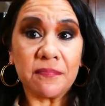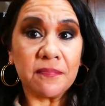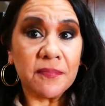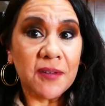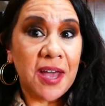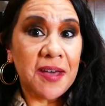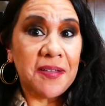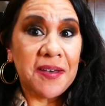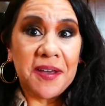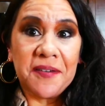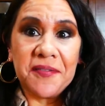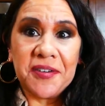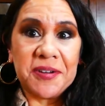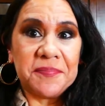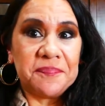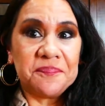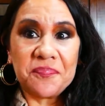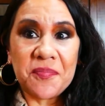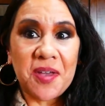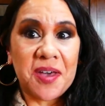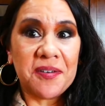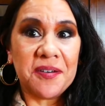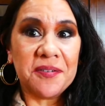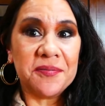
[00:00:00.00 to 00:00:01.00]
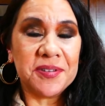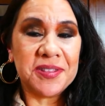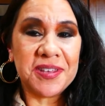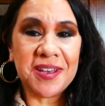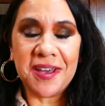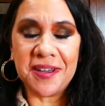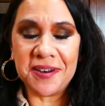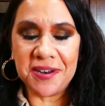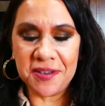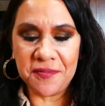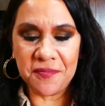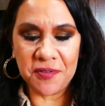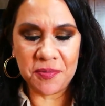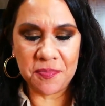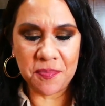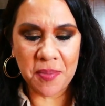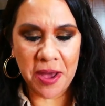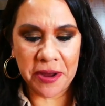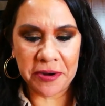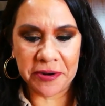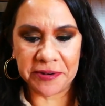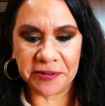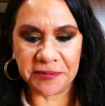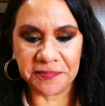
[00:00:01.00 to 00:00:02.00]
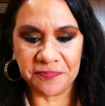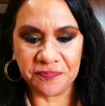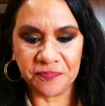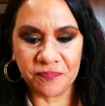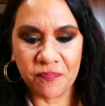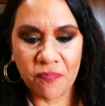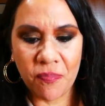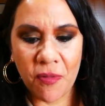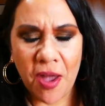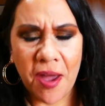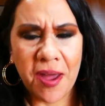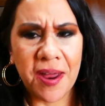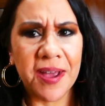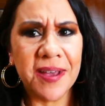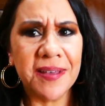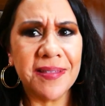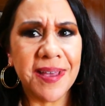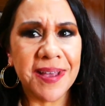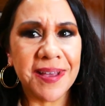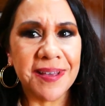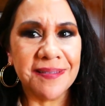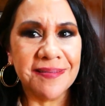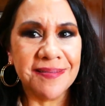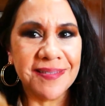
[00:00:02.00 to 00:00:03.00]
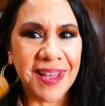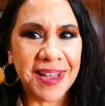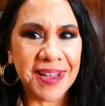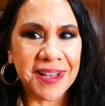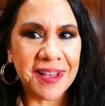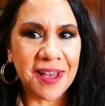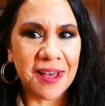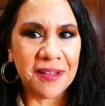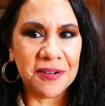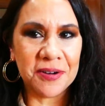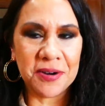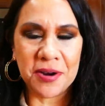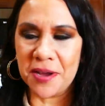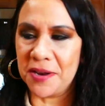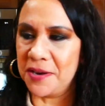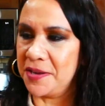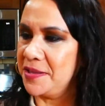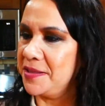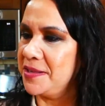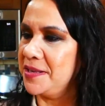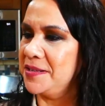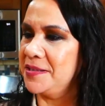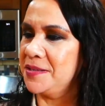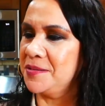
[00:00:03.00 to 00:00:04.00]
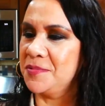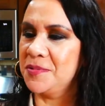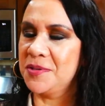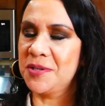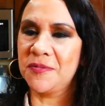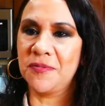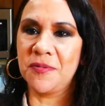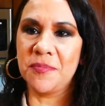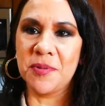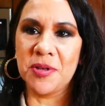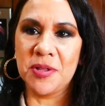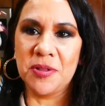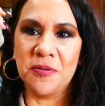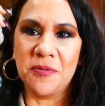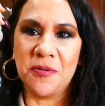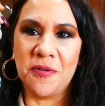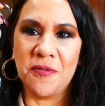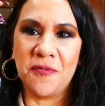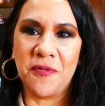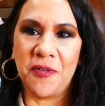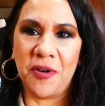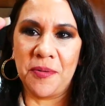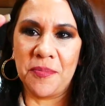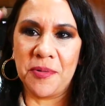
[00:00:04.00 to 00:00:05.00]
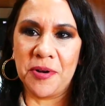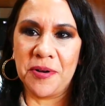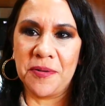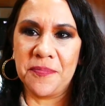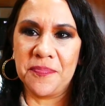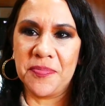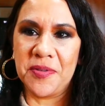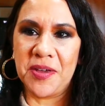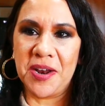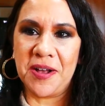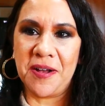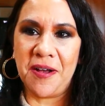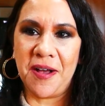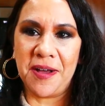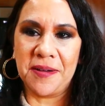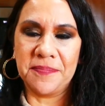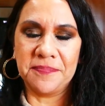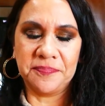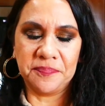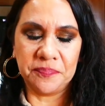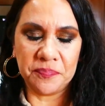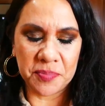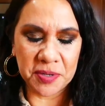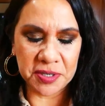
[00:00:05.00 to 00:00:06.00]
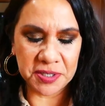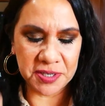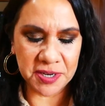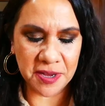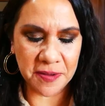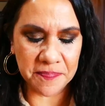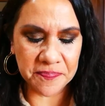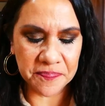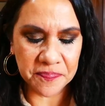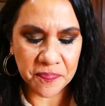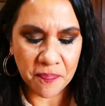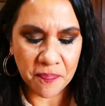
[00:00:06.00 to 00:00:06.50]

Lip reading: I love it. I love it with the honey even better. I had like a light colored honey. I think this was from a local farmer that I picked up.